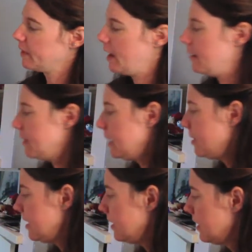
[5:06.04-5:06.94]
And
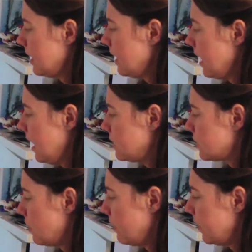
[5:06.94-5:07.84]
maybe it's
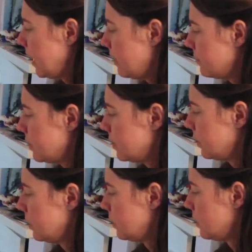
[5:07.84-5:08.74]
going
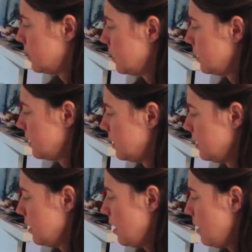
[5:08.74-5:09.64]
after
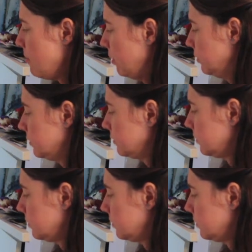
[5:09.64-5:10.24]
a bone.